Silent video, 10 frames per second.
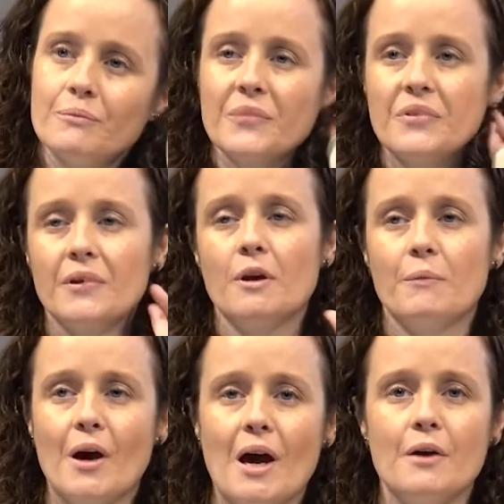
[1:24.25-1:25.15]
think
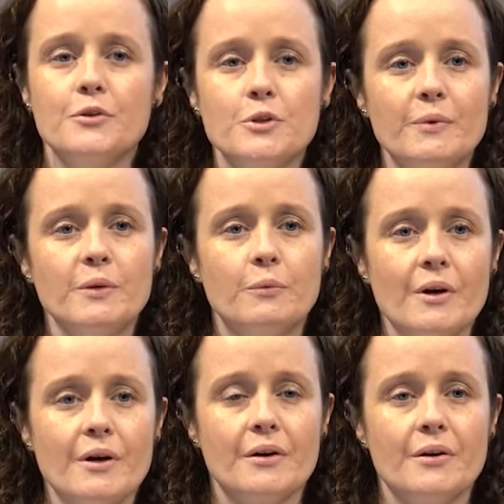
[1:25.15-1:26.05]
about how do we
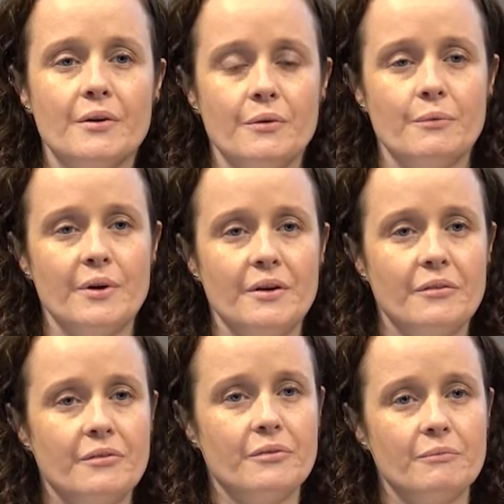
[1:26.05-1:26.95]
work
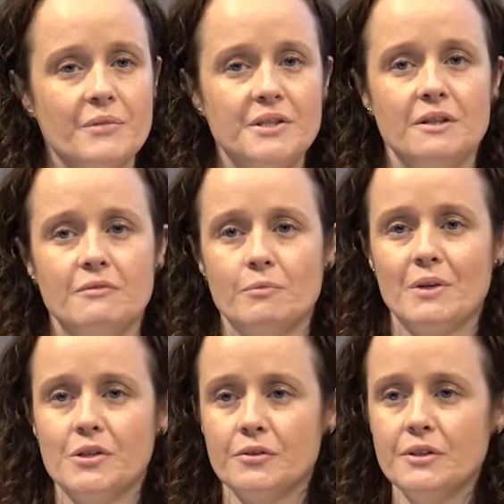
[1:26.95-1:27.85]
with media and
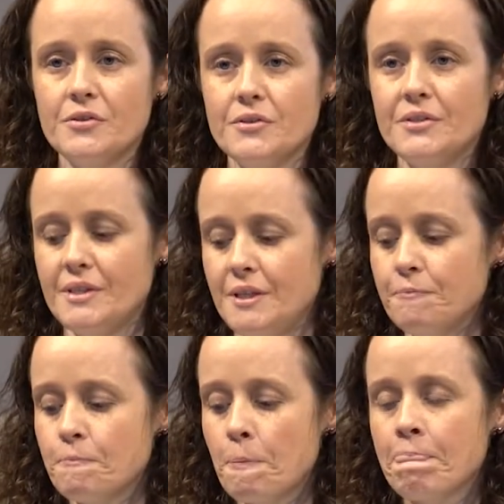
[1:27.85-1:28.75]
information literacy.
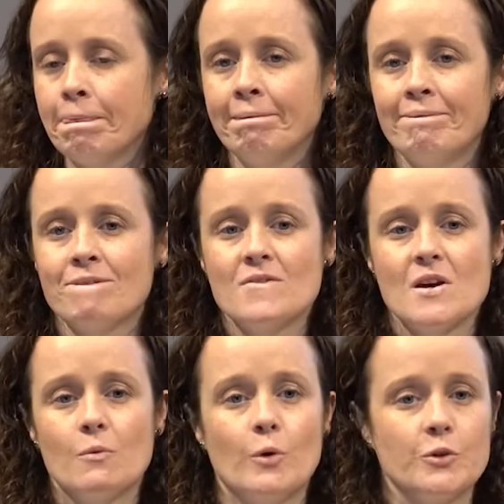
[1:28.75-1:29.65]

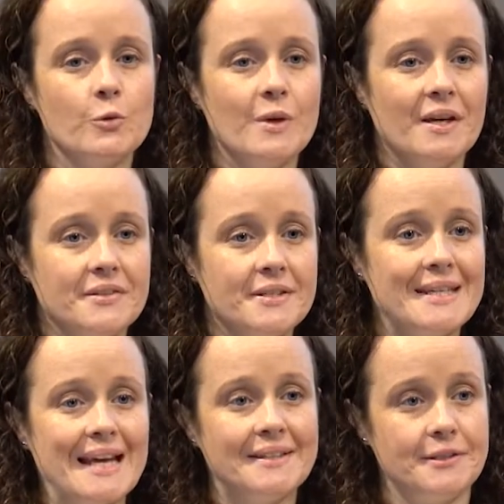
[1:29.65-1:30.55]
What do we
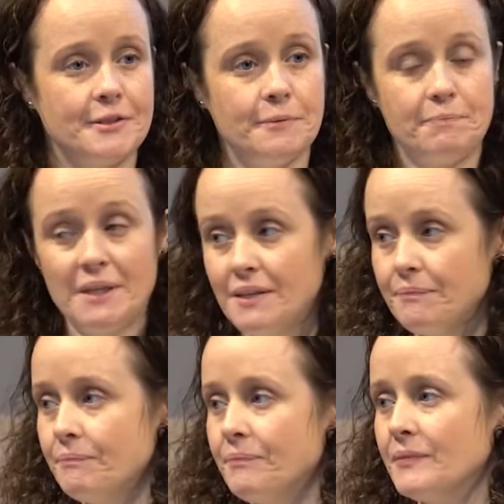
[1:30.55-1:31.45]
understand it to be?
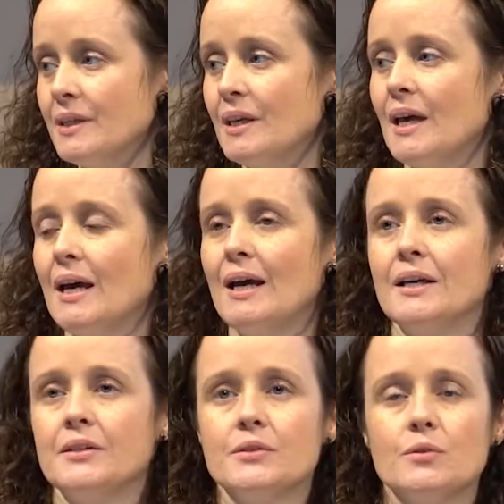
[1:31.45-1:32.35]

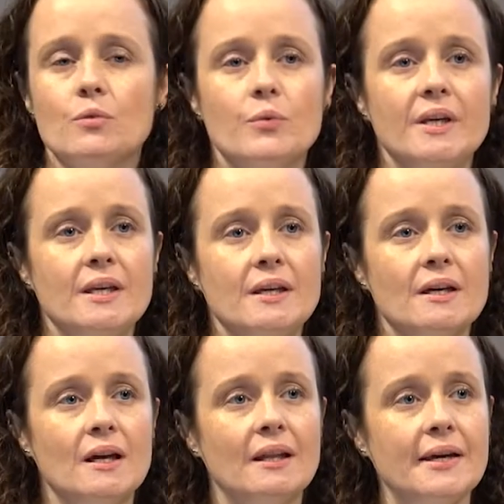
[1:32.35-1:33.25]
And we
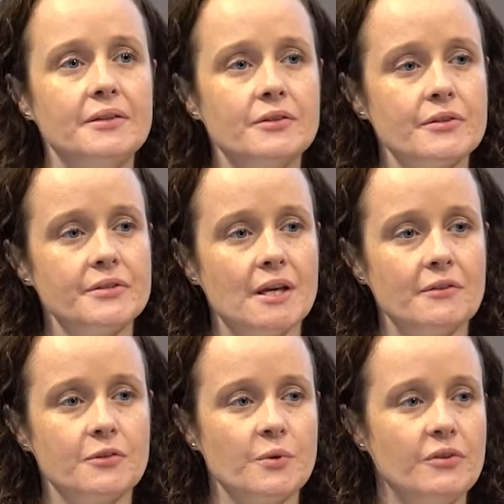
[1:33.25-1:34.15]
aligned ourselves
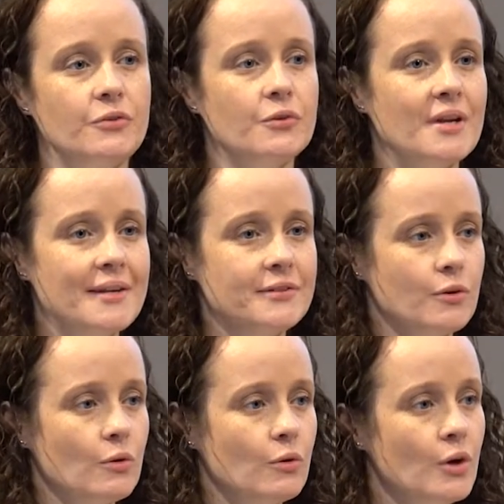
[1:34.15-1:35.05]
with
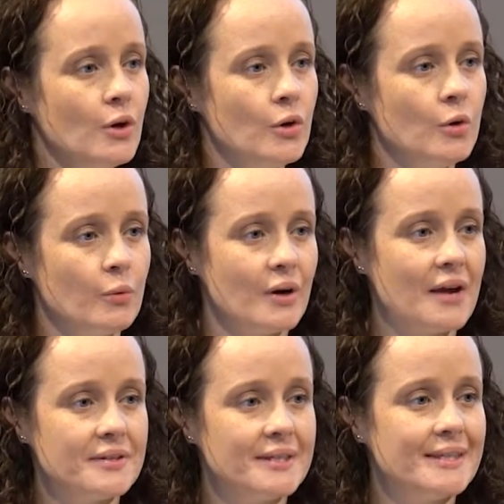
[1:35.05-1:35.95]
UNESCO, who were
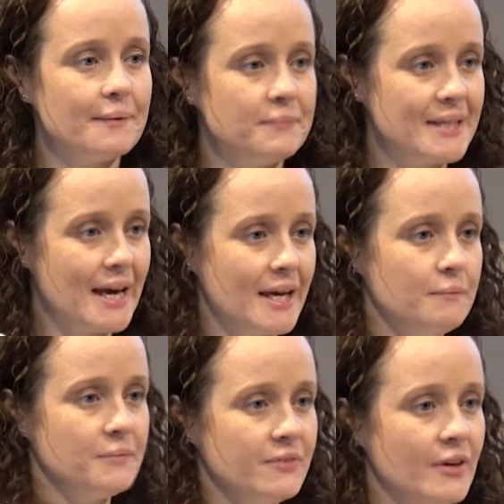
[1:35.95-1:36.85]
at the same
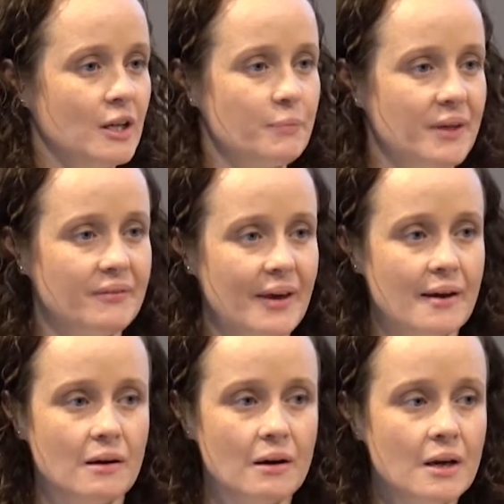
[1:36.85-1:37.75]
time developing
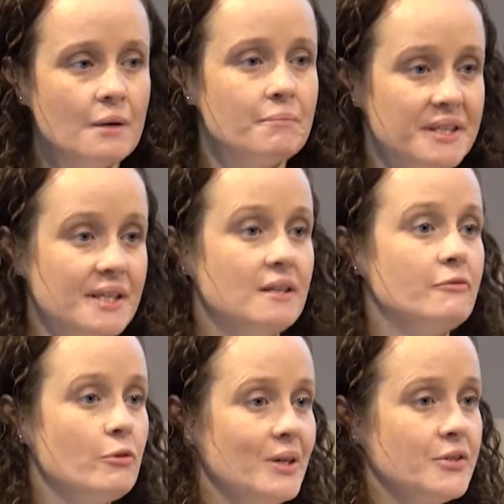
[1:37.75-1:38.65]
their media and
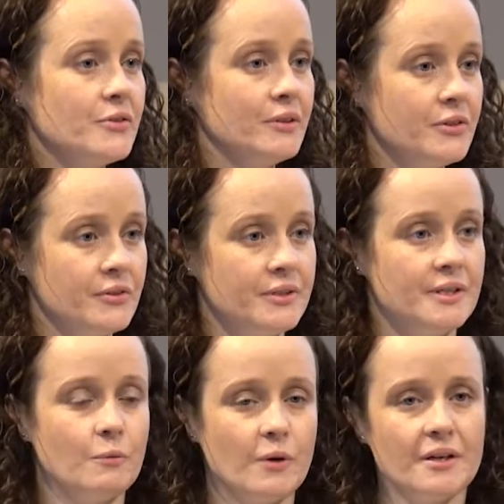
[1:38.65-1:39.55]
information
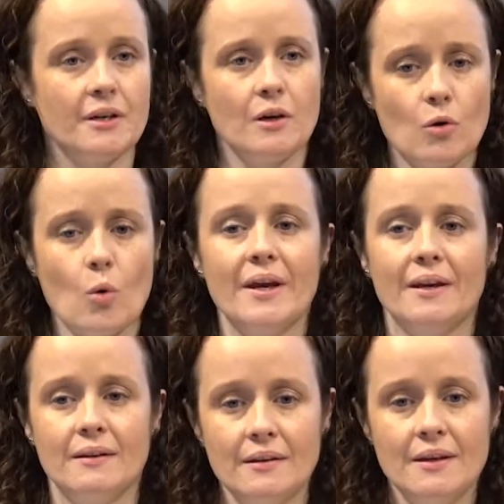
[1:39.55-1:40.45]
literacy work and growing
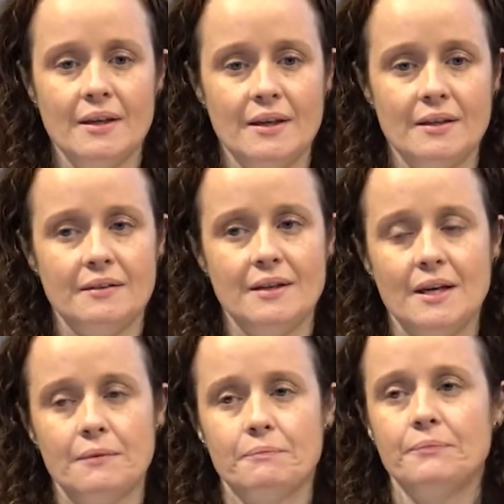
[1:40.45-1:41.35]
in
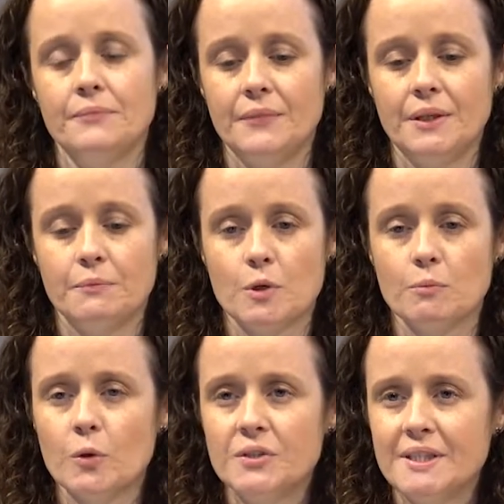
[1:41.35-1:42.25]

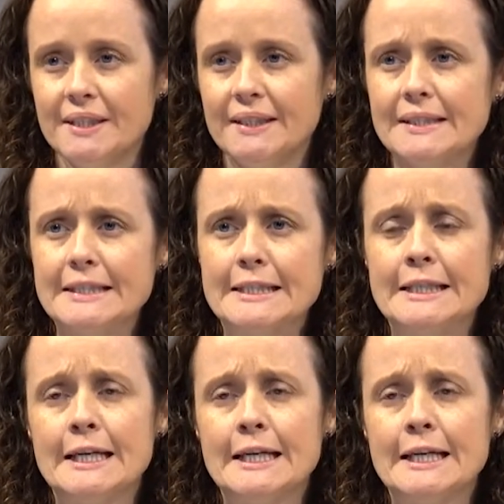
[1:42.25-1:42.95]
promoting it.